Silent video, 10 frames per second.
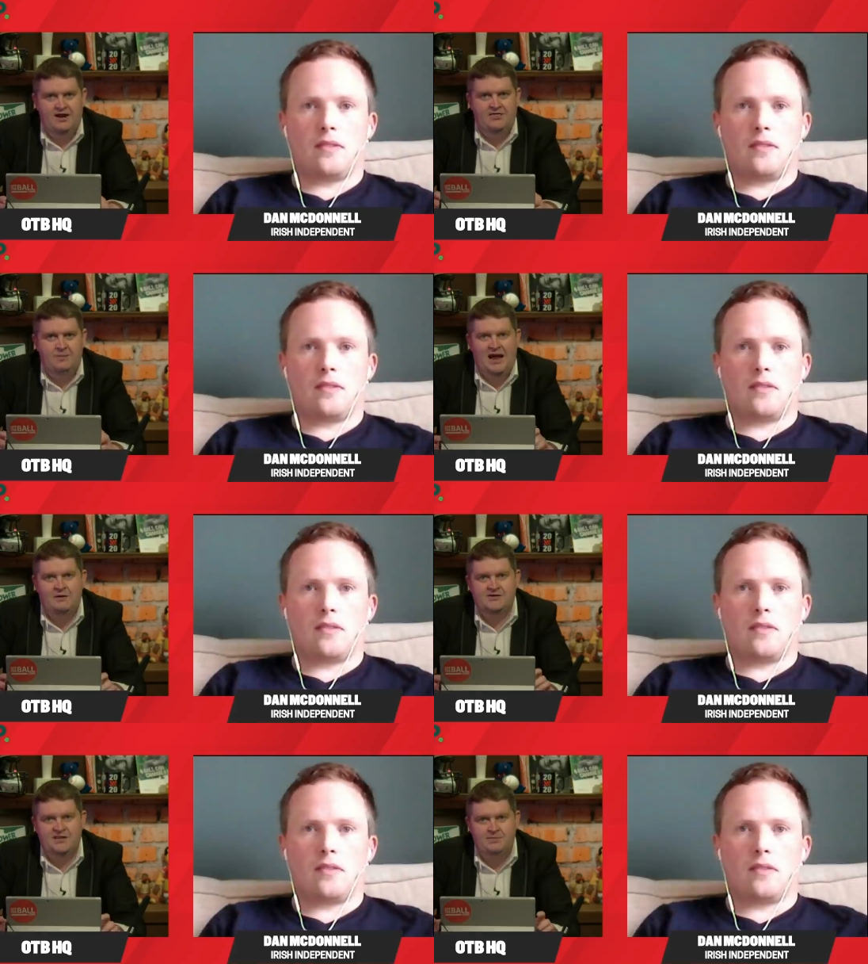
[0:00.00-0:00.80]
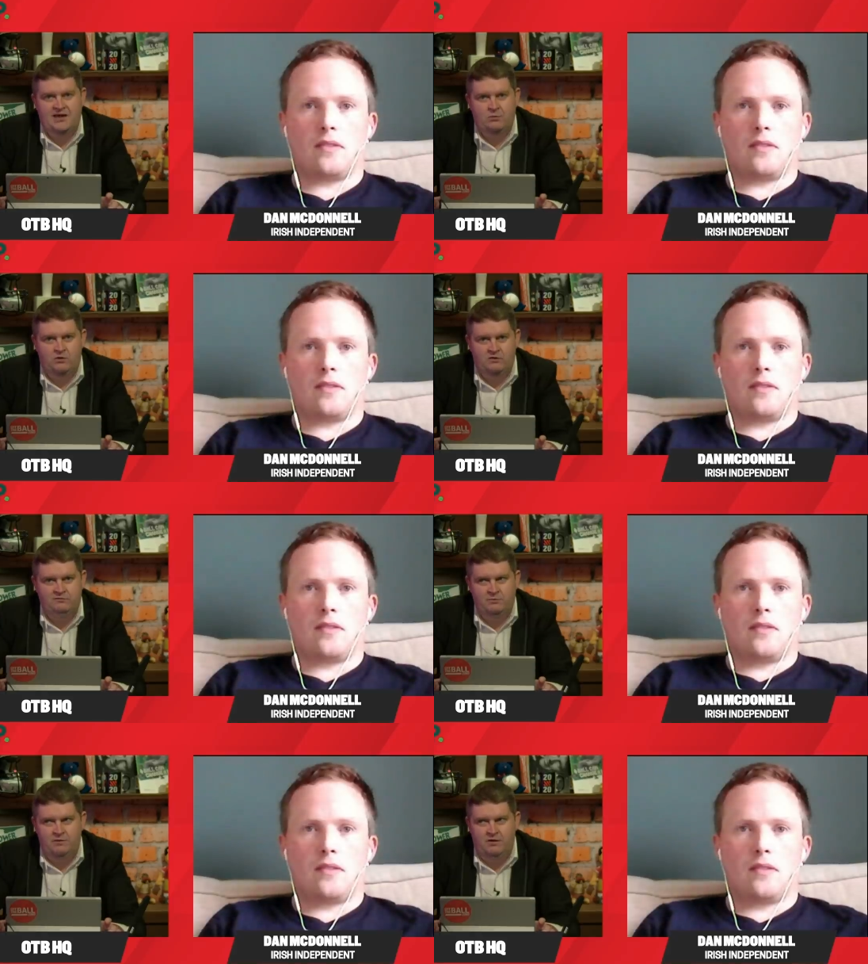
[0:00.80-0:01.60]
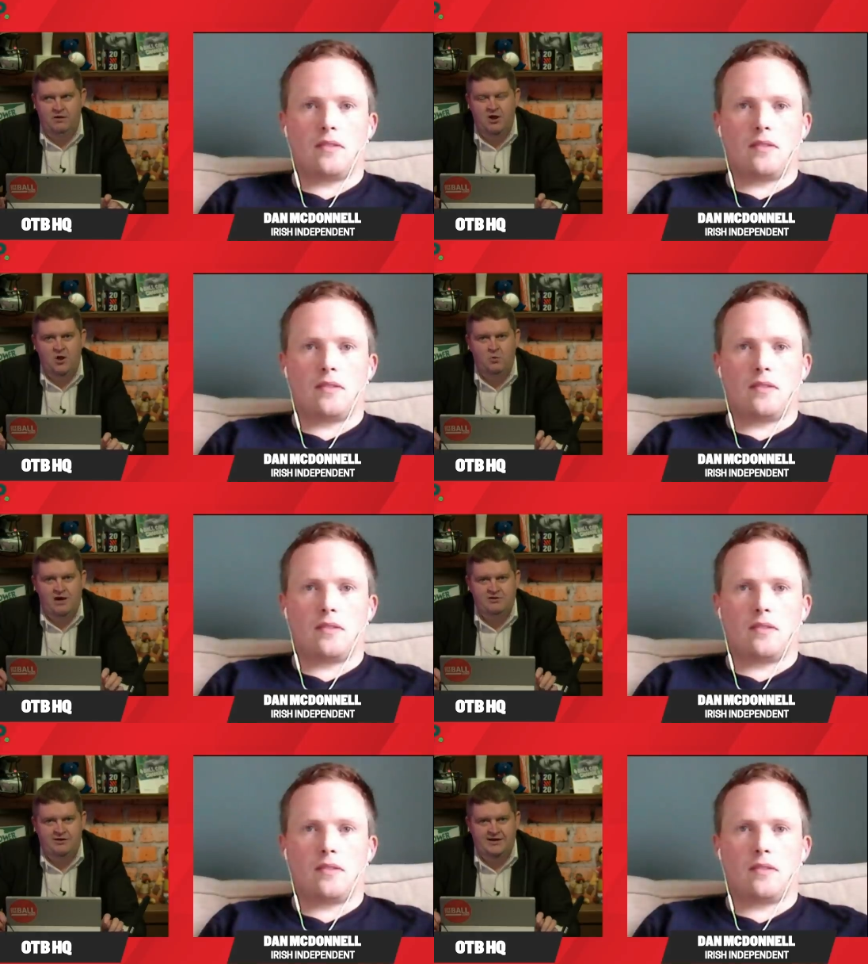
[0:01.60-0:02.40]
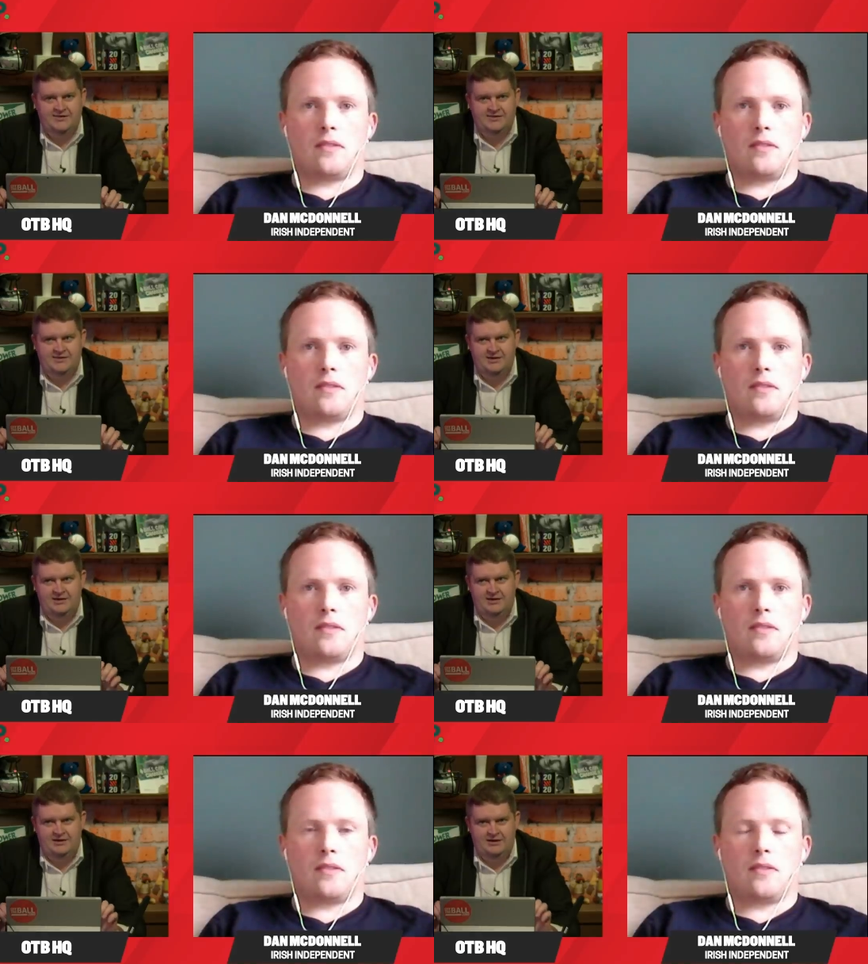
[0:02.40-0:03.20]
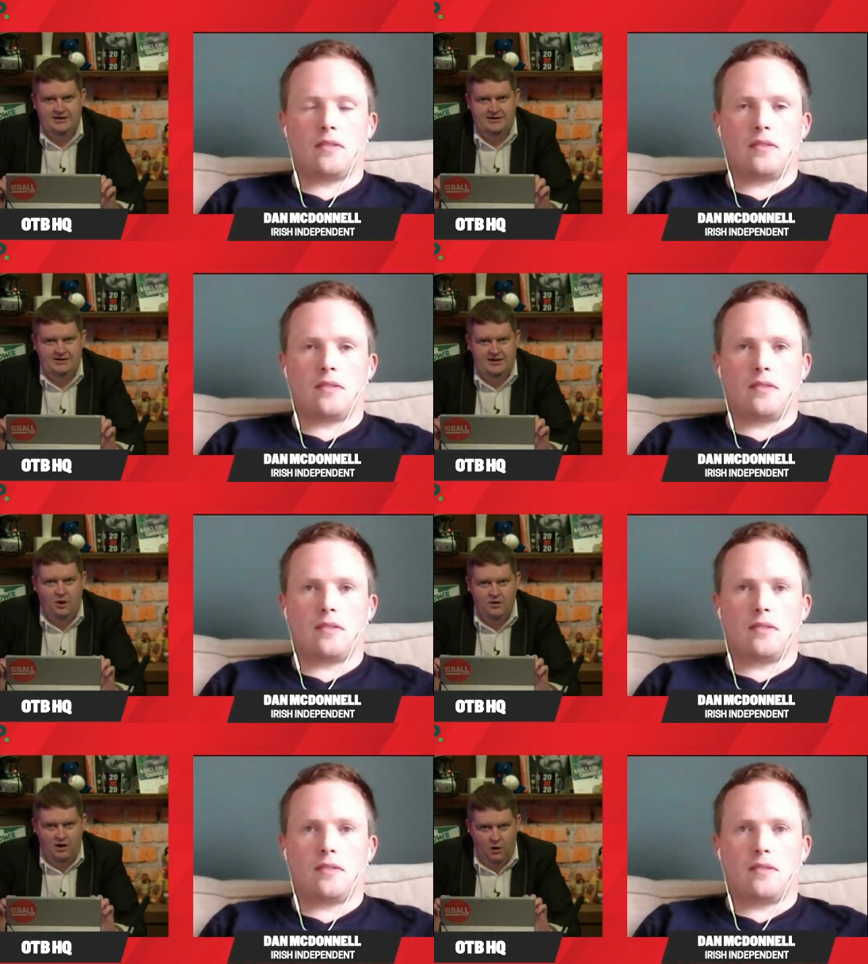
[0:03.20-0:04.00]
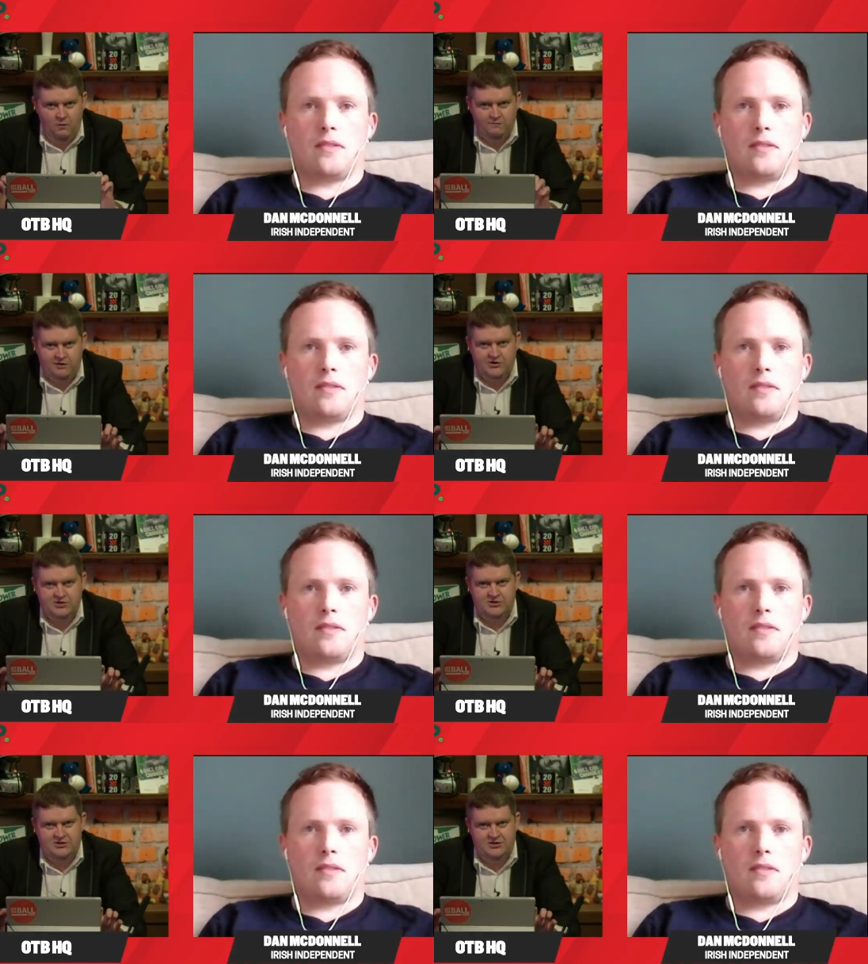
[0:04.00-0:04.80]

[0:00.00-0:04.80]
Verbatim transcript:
Speaker 1: the powers that be in world football, whether it's like overt